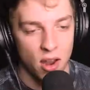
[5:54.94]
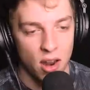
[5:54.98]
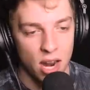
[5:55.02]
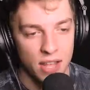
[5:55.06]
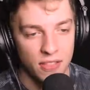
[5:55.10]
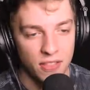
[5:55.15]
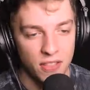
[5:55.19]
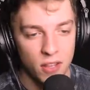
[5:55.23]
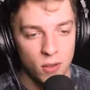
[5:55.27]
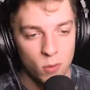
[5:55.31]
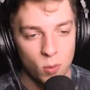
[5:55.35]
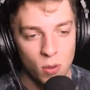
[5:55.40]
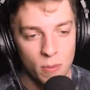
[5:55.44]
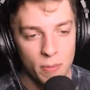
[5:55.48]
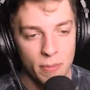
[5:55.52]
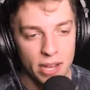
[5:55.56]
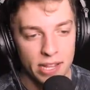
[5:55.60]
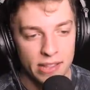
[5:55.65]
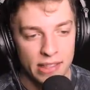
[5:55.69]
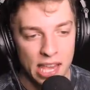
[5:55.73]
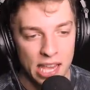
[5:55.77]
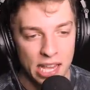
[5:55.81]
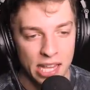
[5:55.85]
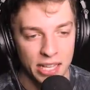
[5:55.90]
All right, this one
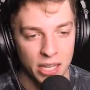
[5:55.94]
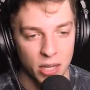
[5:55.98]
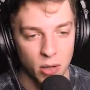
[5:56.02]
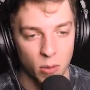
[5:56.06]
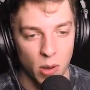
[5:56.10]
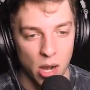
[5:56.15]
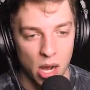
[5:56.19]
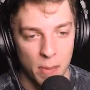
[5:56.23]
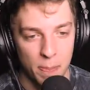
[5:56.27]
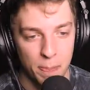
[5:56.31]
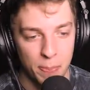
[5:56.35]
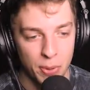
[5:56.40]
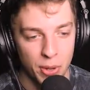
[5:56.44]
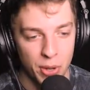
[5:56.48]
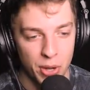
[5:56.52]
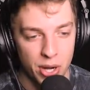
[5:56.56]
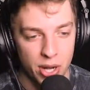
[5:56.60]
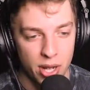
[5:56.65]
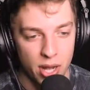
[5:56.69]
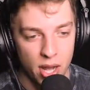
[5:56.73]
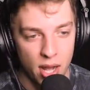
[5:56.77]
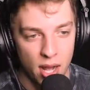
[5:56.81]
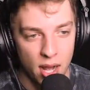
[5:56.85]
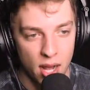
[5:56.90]
might take a little while, but
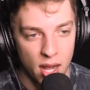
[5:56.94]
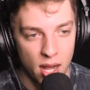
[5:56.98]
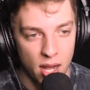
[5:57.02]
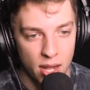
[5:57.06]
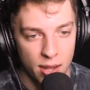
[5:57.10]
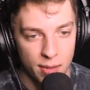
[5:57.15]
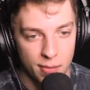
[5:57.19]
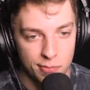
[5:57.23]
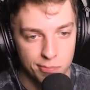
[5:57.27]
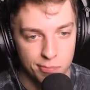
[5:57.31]
uh,